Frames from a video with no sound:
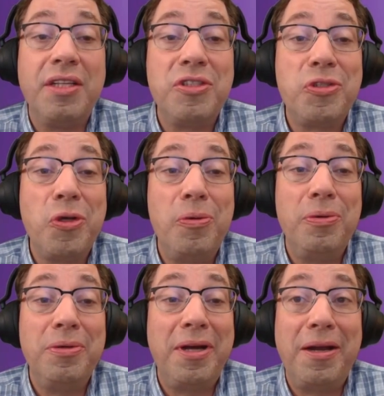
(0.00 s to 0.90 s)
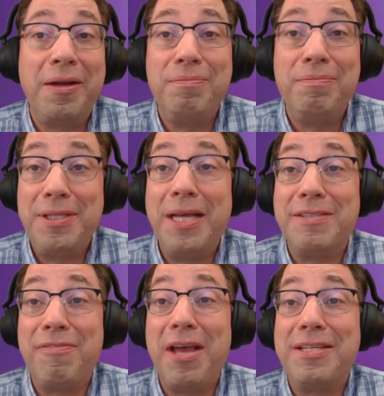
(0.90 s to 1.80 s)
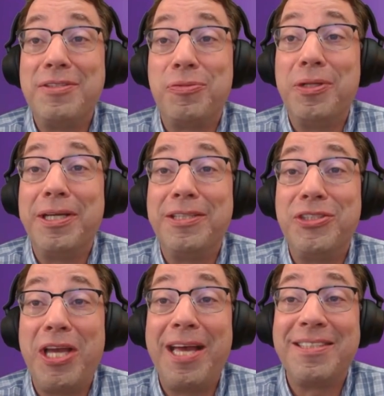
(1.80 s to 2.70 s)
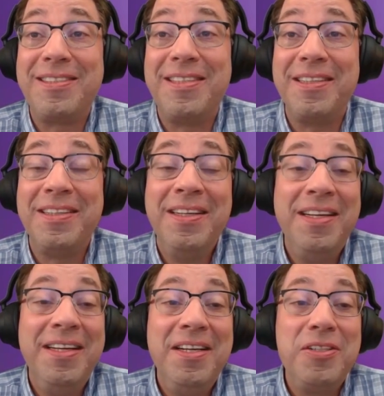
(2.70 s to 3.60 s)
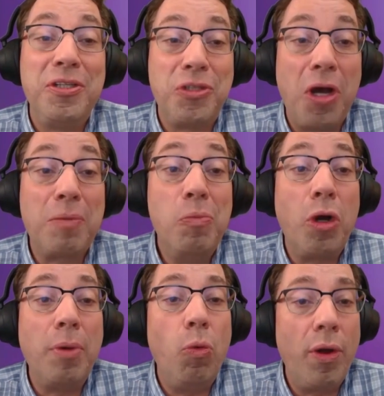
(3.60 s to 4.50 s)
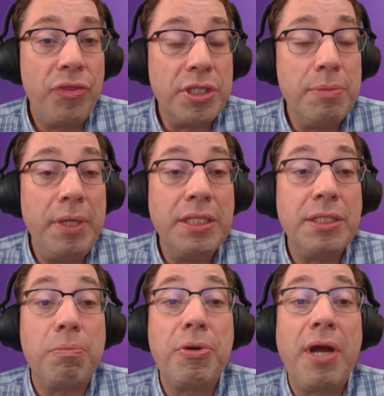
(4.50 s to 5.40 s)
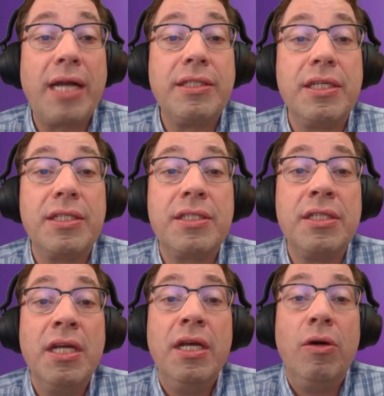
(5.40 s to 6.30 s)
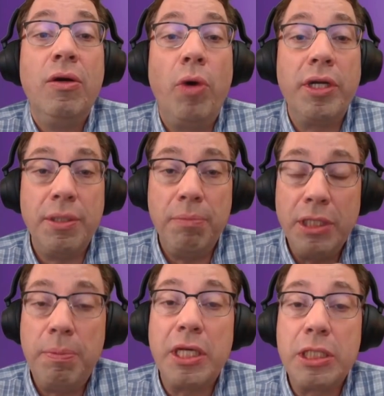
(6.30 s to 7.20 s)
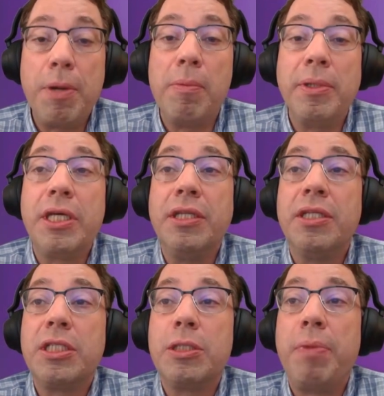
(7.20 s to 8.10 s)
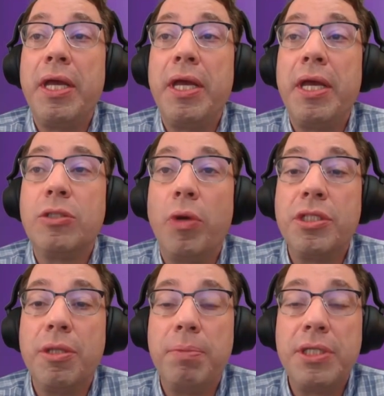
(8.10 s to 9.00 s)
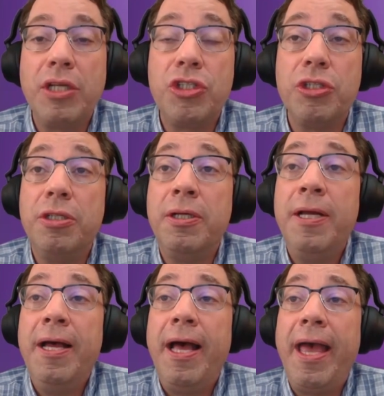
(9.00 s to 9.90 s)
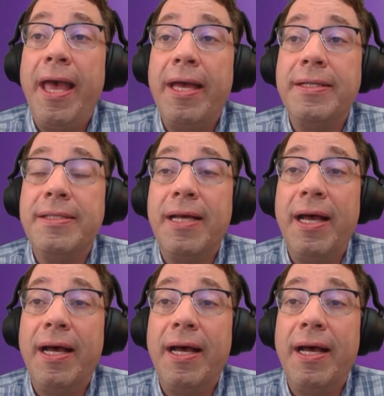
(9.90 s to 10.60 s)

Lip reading: And so today's event is really a chance to talk more about what this means in practice, what does it mean to be experimenting in this space, what is the potential and